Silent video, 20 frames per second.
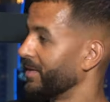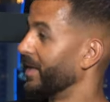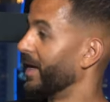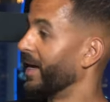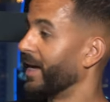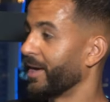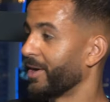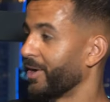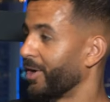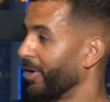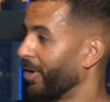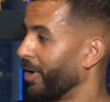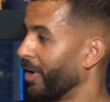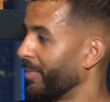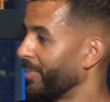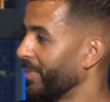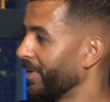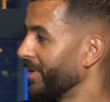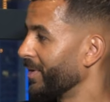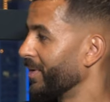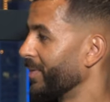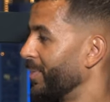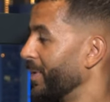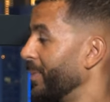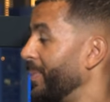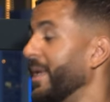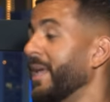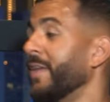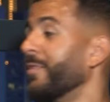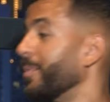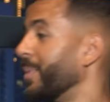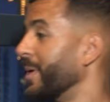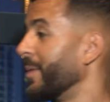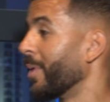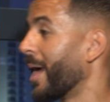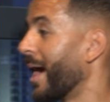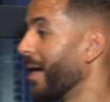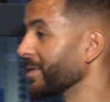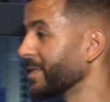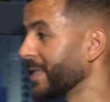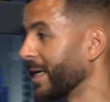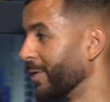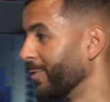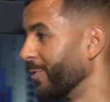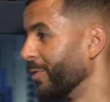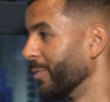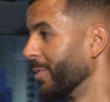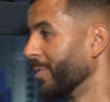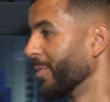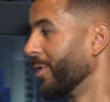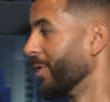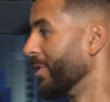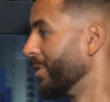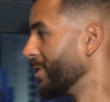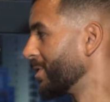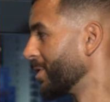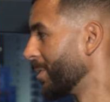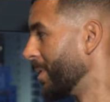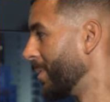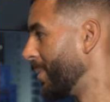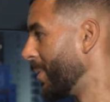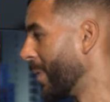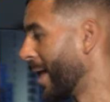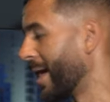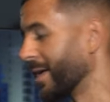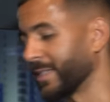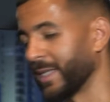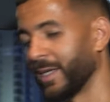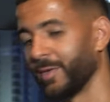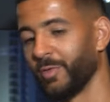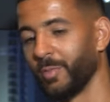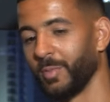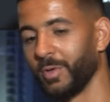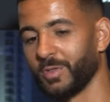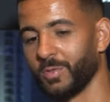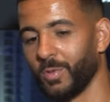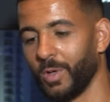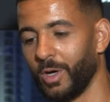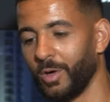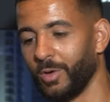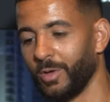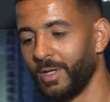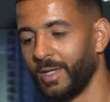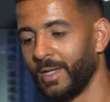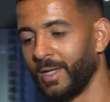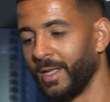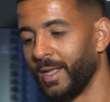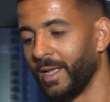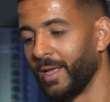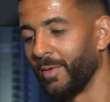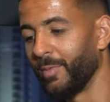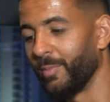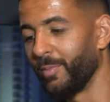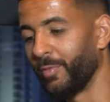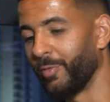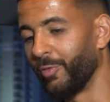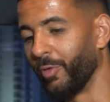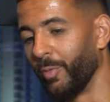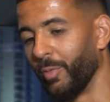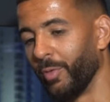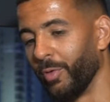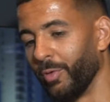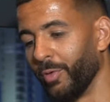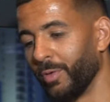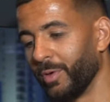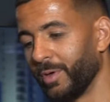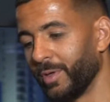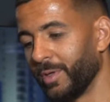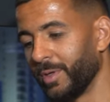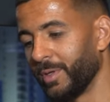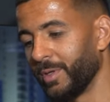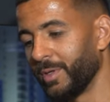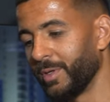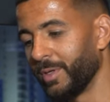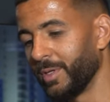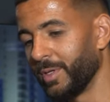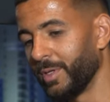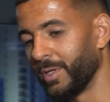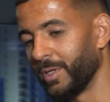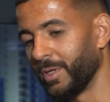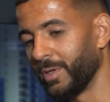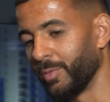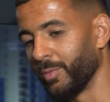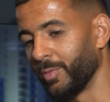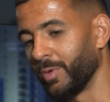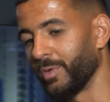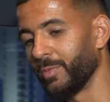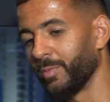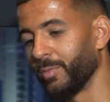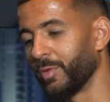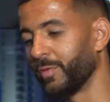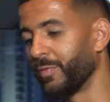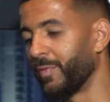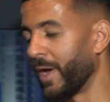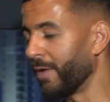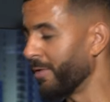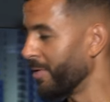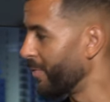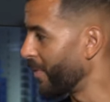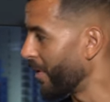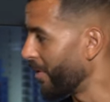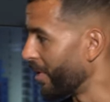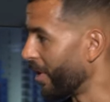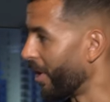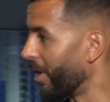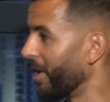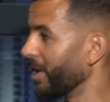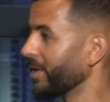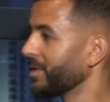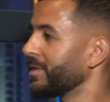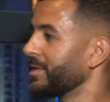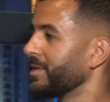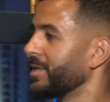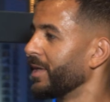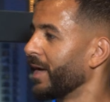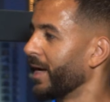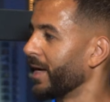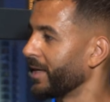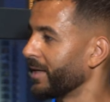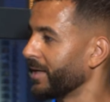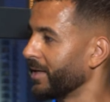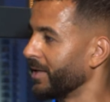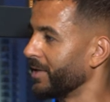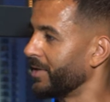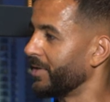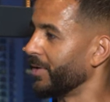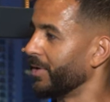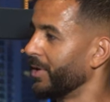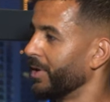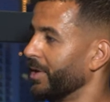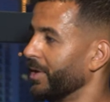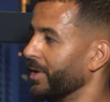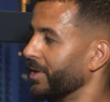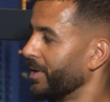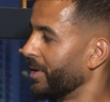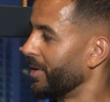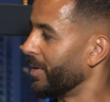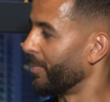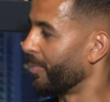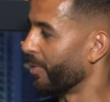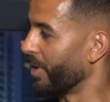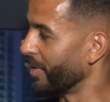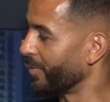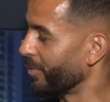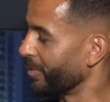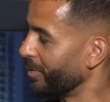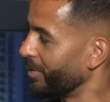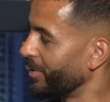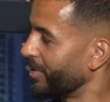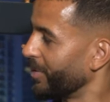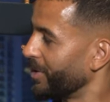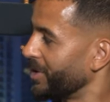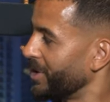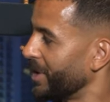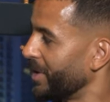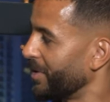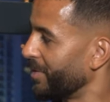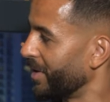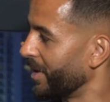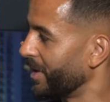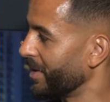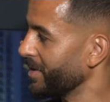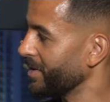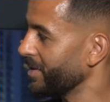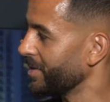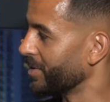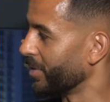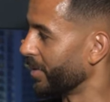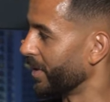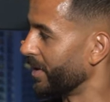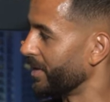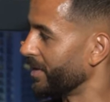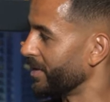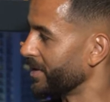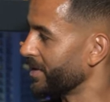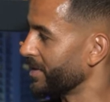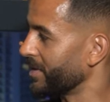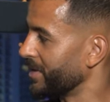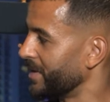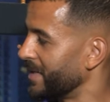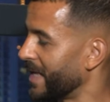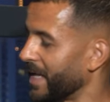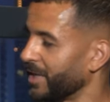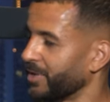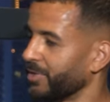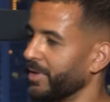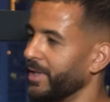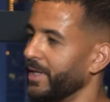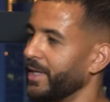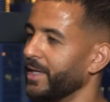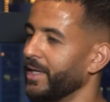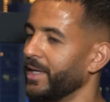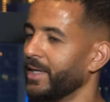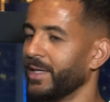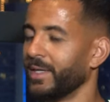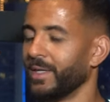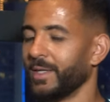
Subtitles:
Yeah, Klopp. Even people outside of football, bro. So many people outside of football as well. Football was very, very hard to break through, to achieve things. So it just naturally